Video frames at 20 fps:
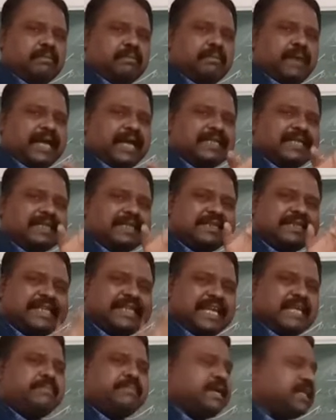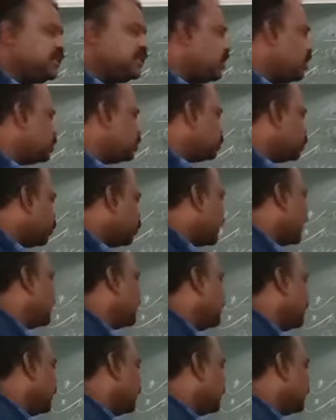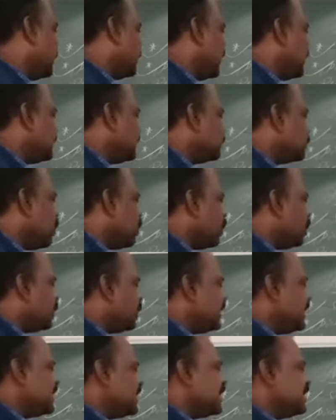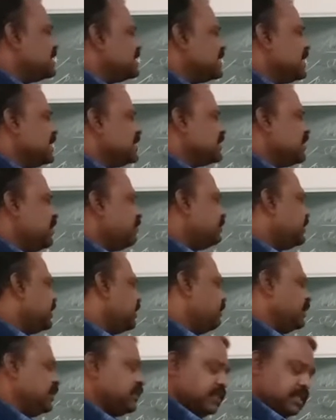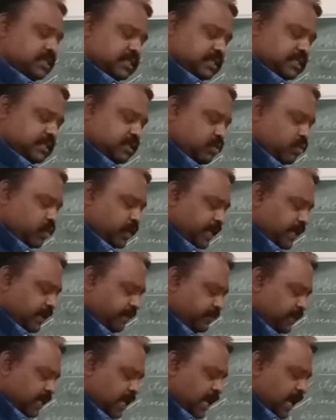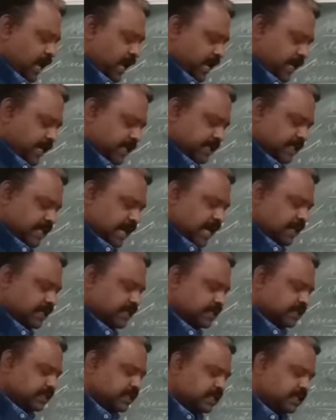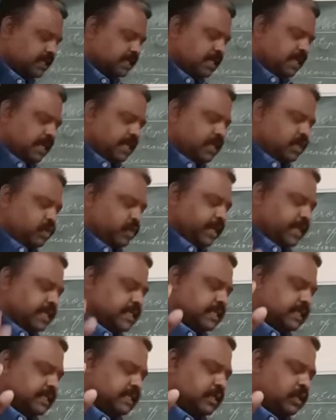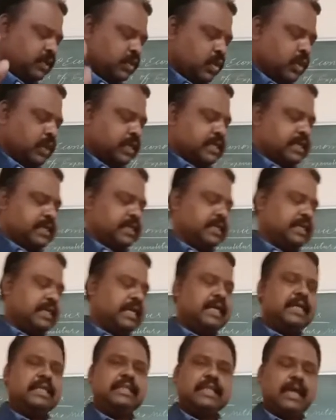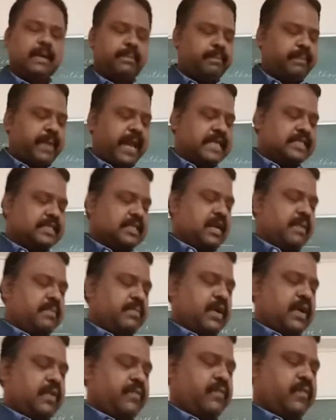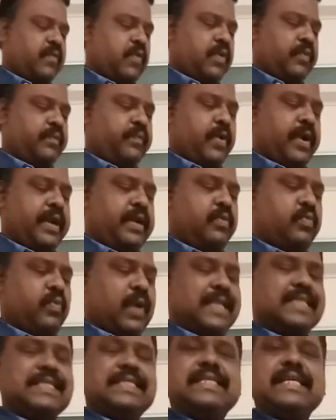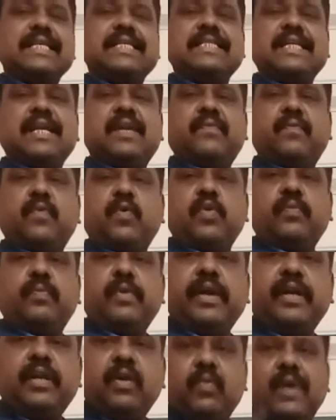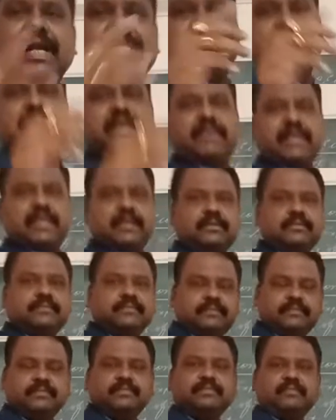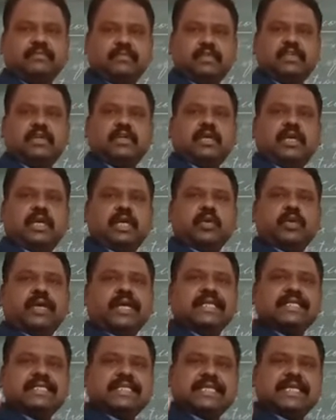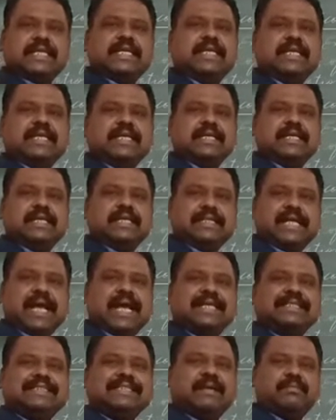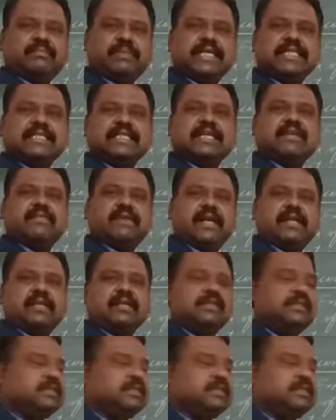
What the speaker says: by the three methods together, that is called the reconciliation of three methods. Okay, and that you can look the page number 4.16 and 4.17. You can see the example is given